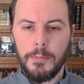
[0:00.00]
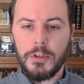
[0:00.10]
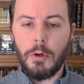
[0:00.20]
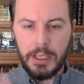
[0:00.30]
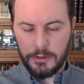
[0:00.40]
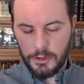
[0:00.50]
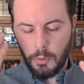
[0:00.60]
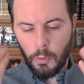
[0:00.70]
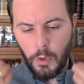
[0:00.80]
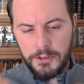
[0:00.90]
Okay, so
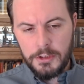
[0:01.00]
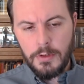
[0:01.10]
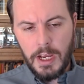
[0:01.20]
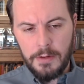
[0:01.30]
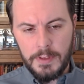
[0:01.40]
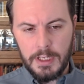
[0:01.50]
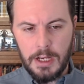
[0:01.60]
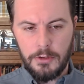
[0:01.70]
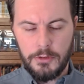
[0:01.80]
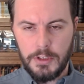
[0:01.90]
once you have the
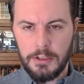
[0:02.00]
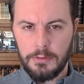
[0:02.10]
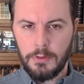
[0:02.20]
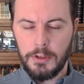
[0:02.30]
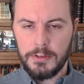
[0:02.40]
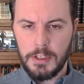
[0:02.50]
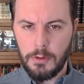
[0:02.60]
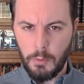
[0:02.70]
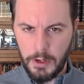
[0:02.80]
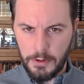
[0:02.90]
countertransference and
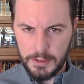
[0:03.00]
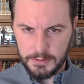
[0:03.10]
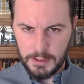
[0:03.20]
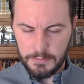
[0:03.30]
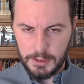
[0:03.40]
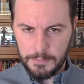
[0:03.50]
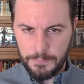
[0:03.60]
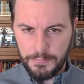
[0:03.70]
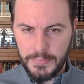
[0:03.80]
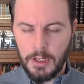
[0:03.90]
awareness of it,
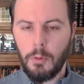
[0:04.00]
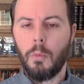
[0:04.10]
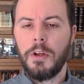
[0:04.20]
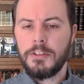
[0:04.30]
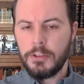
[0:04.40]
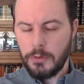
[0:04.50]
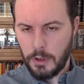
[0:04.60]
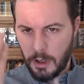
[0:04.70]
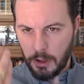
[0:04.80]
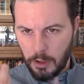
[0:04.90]
once
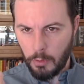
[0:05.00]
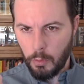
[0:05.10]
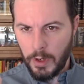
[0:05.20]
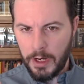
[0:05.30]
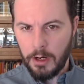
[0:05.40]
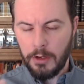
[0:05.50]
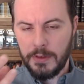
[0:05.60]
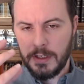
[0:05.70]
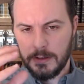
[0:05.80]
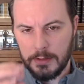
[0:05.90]
you are aware
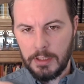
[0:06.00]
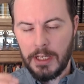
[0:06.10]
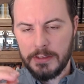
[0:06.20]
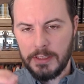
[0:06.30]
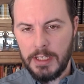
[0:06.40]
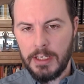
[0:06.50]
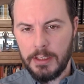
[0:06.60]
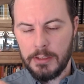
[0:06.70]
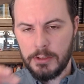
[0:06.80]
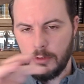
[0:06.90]
that it slots
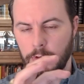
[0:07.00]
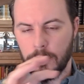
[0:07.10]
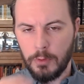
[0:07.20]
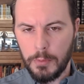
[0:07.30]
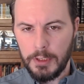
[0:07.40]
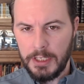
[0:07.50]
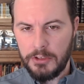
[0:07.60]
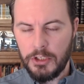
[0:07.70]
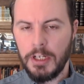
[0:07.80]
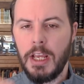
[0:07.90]
into the
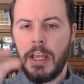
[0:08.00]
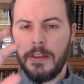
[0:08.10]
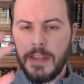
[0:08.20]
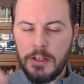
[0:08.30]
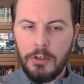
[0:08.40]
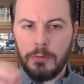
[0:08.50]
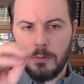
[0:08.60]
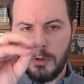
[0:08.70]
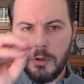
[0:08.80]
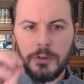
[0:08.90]
formulation, then you
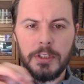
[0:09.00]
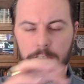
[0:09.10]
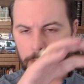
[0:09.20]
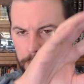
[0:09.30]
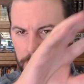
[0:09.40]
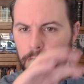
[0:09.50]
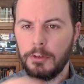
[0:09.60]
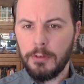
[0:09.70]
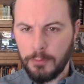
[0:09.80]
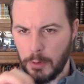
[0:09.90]
use it to
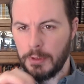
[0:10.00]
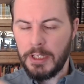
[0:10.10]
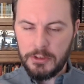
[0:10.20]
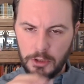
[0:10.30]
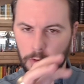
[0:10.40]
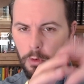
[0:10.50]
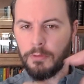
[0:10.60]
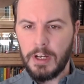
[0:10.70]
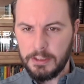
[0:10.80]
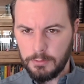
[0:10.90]
build the formulation, or
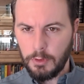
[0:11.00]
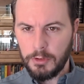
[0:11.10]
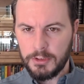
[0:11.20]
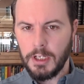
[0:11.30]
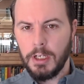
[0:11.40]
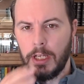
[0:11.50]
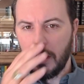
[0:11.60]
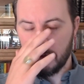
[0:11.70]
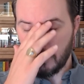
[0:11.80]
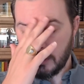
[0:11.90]
vice versa.
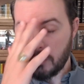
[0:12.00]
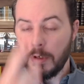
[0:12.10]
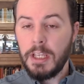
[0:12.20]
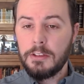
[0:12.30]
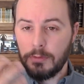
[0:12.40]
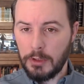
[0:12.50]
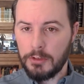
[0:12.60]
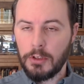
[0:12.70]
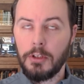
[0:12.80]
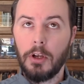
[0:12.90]
So the
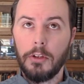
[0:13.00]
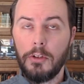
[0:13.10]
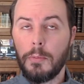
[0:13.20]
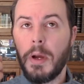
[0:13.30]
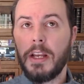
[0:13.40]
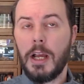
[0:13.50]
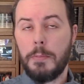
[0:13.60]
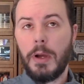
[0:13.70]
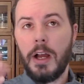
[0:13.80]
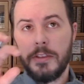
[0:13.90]
transference, so you might
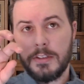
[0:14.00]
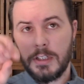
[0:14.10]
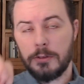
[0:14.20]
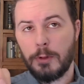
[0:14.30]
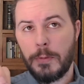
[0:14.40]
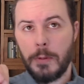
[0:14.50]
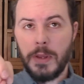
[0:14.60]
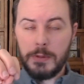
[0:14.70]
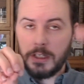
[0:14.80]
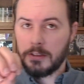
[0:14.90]
hypothesize from there,
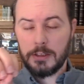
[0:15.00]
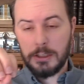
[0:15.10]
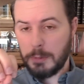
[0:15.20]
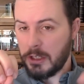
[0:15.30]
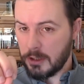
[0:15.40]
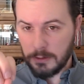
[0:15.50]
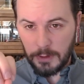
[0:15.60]
maybe because this patient's